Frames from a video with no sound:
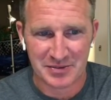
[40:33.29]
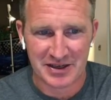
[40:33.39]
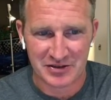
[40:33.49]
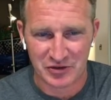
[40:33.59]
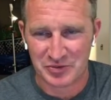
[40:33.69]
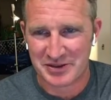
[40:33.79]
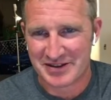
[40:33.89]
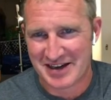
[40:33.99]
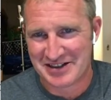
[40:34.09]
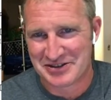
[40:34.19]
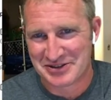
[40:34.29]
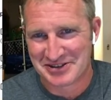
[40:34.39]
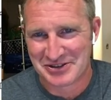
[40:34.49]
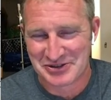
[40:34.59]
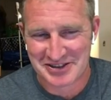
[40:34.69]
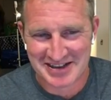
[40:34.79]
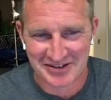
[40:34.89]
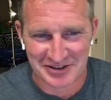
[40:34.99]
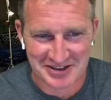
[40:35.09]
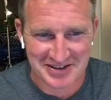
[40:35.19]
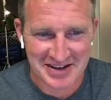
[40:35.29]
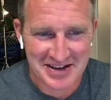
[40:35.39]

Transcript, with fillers: I mean, it's a little bit dangerous using it out on the